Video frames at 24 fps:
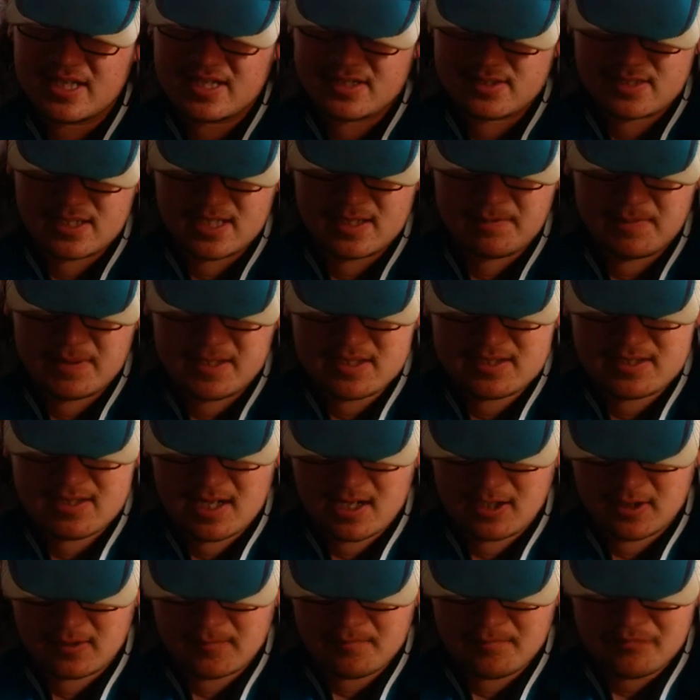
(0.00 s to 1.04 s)
SAP
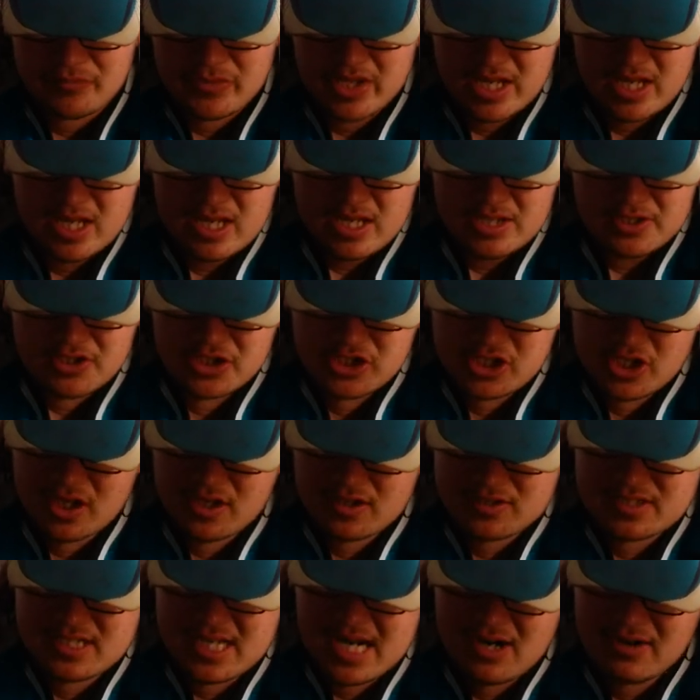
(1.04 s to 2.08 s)
Center. The
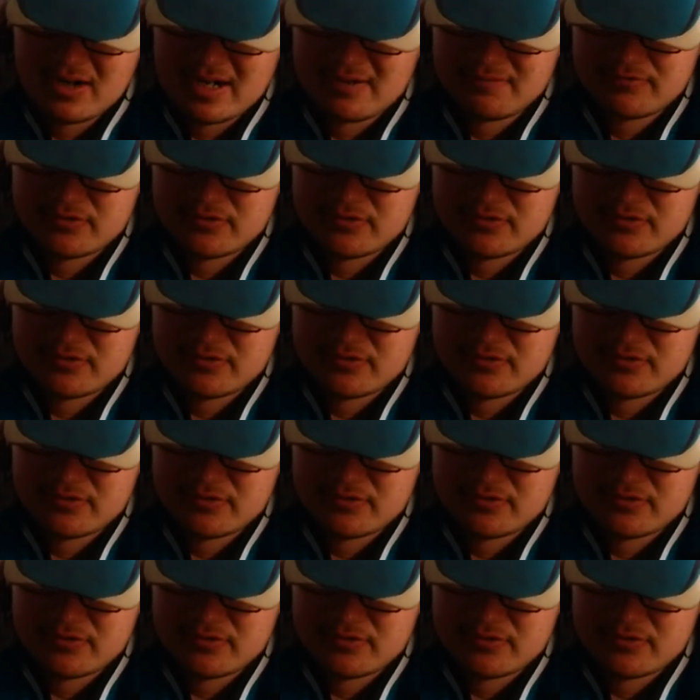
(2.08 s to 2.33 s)
Sharks now have